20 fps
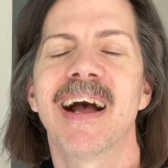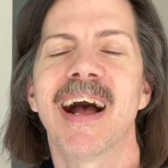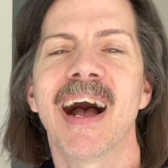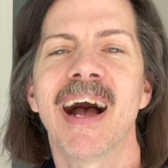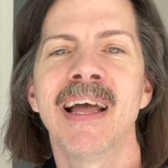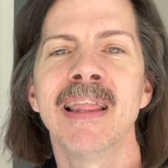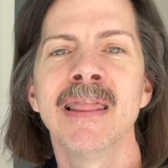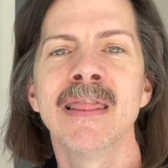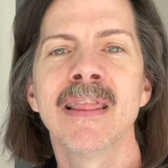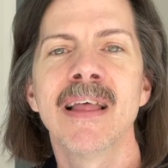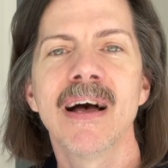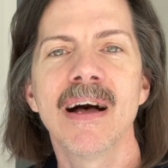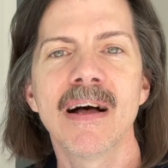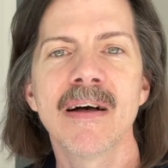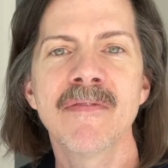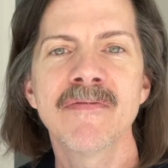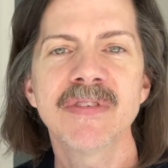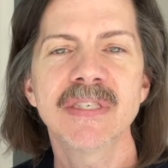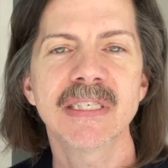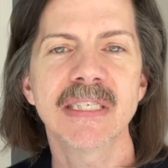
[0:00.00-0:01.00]
I
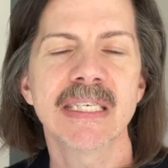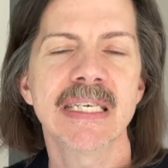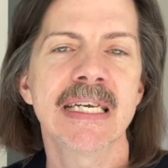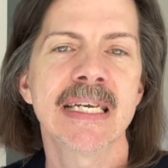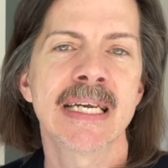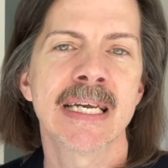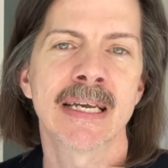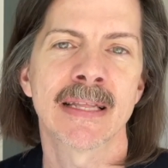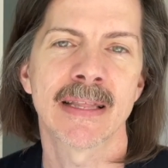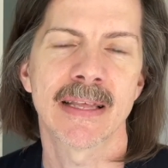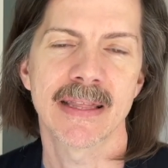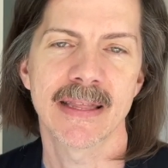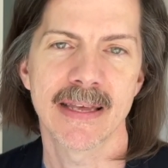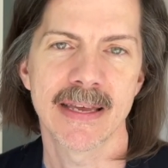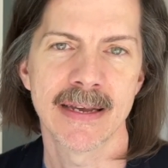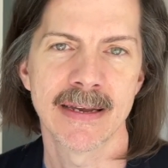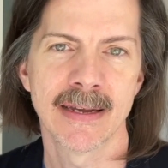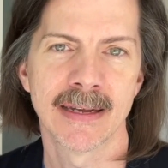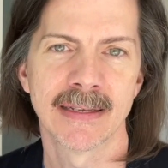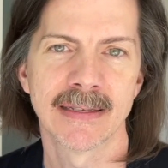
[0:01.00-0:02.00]
love seeing the
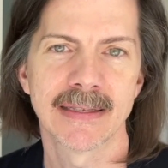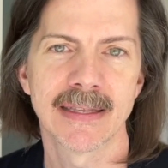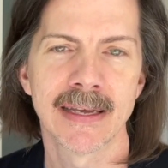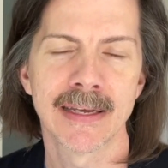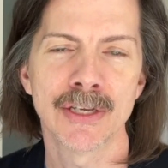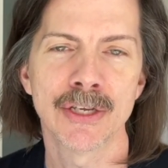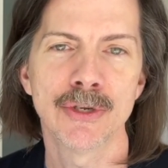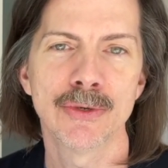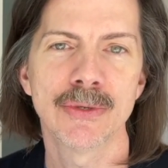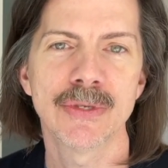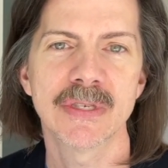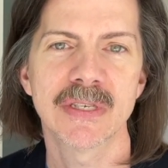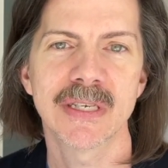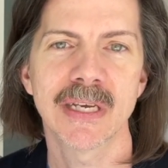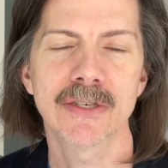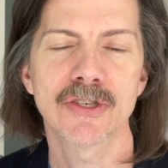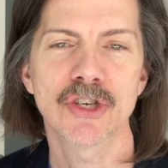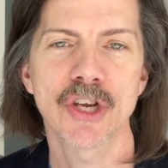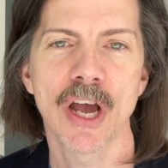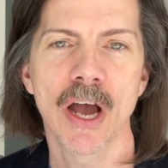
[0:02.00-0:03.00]
things that you
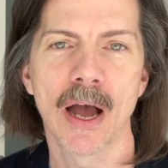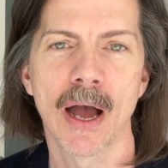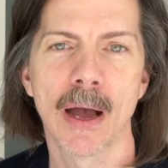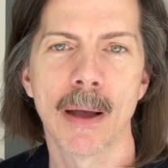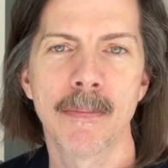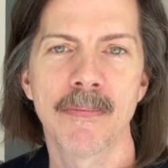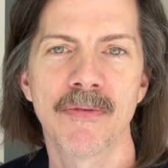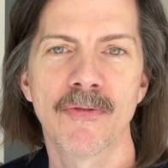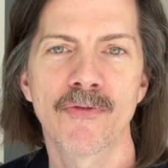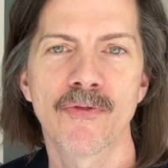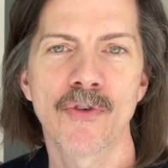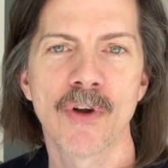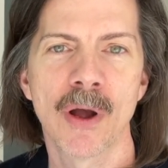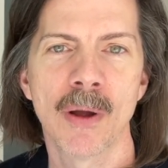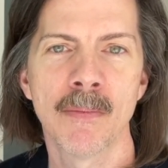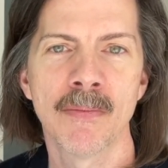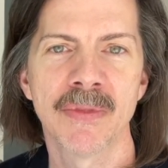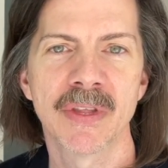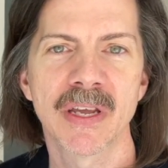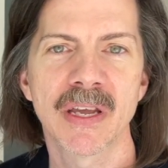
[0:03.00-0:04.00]
stitch up
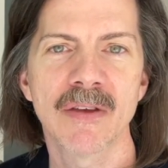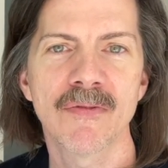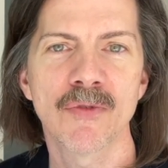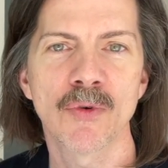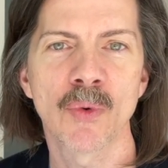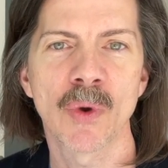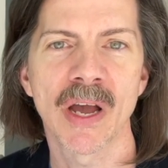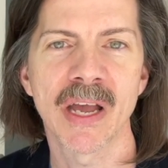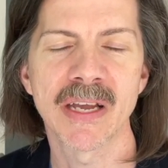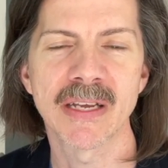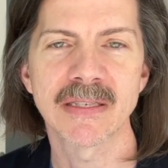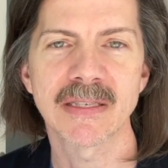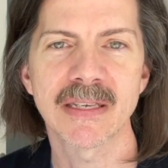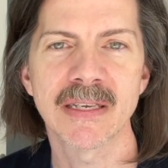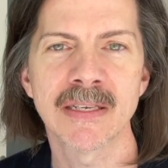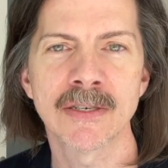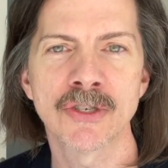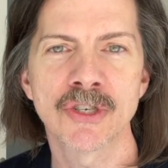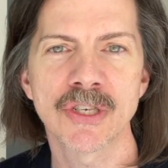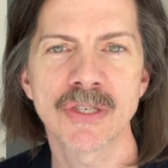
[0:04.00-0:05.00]
from the giveaways.
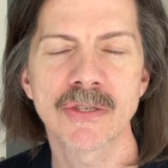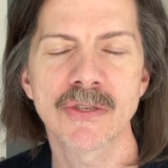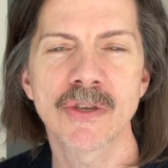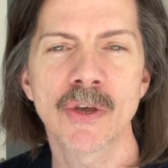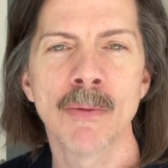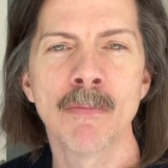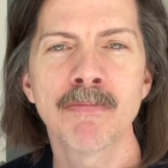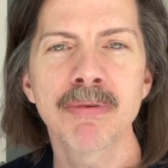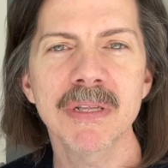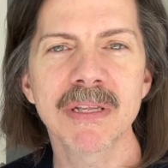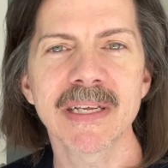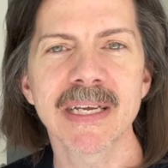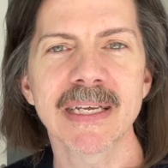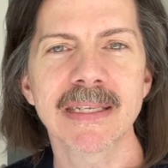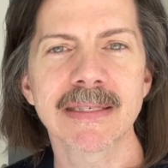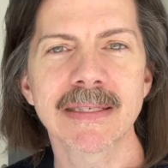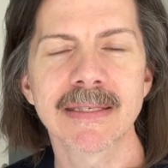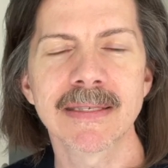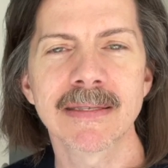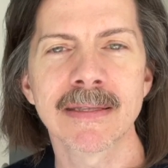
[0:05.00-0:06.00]
It just
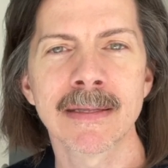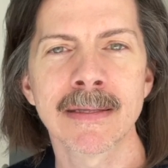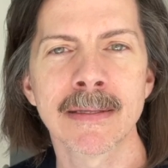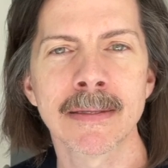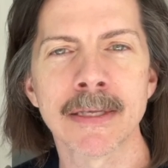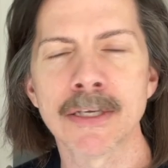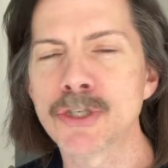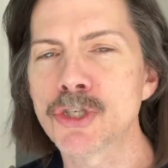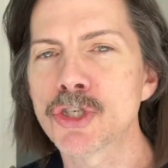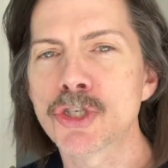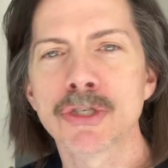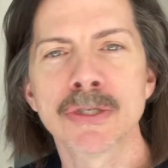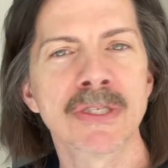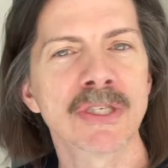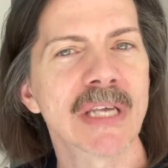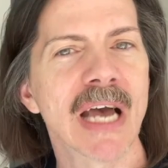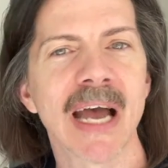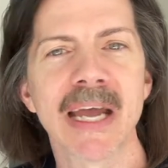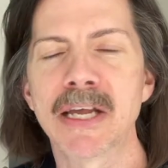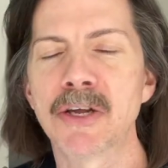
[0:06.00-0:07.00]
completes the
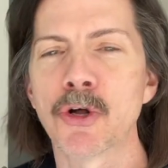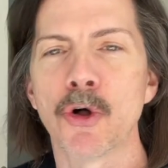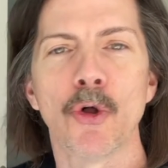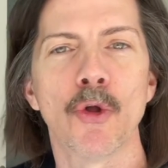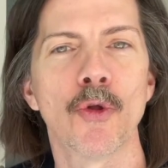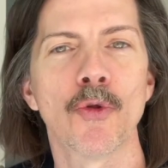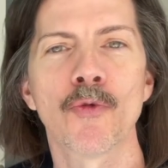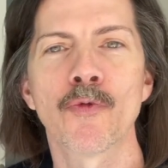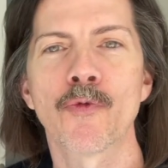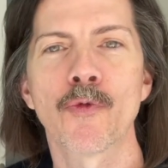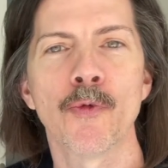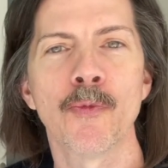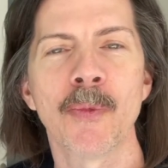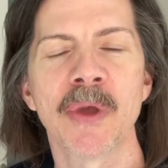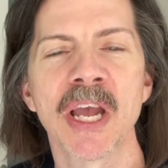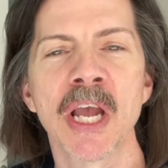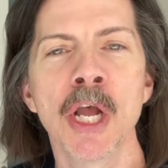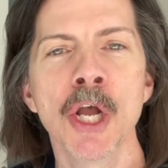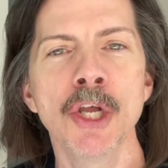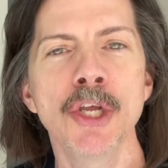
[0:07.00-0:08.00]
cycle for
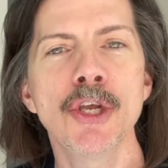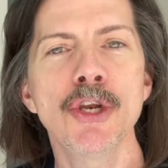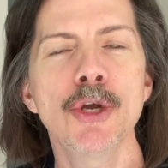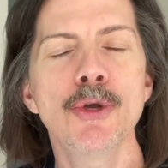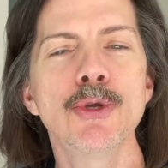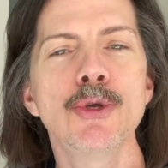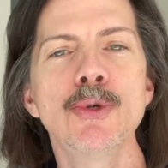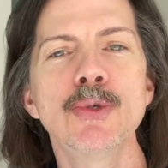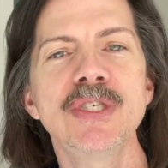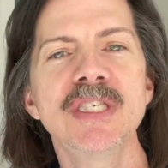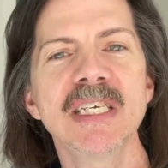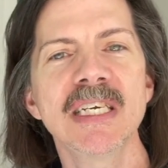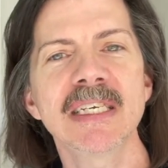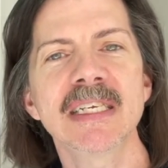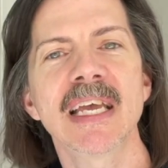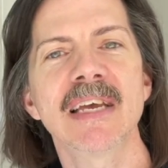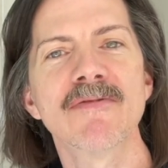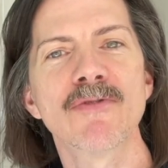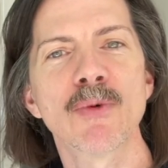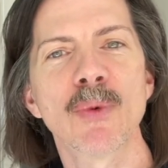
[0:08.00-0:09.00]
me. You know, you
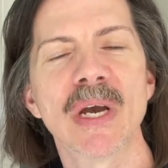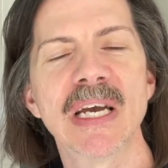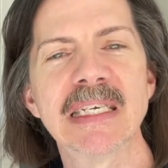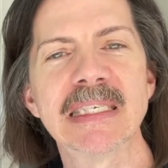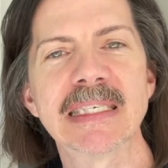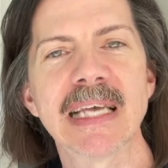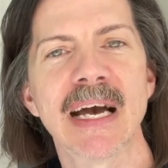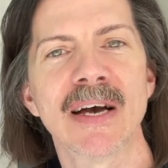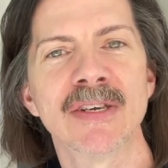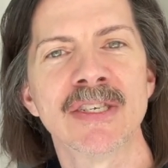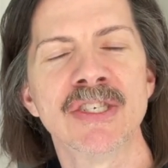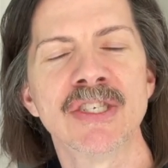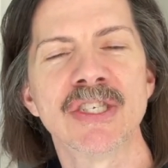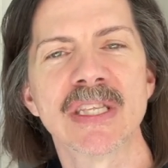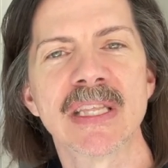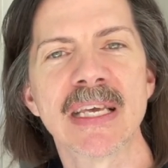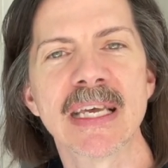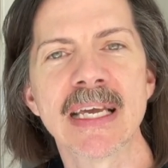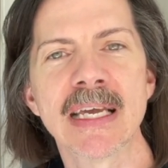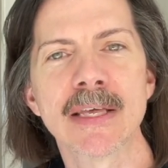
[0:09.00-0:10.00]
send giveaways out into
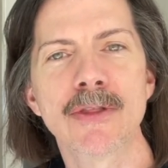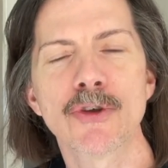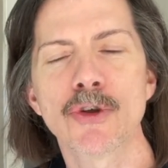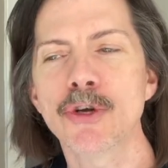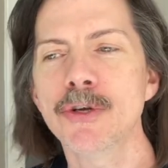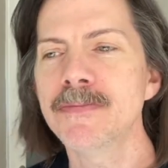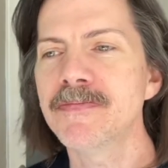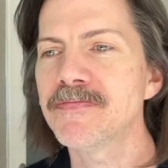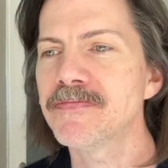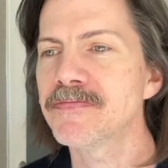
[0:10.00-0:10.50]
the ether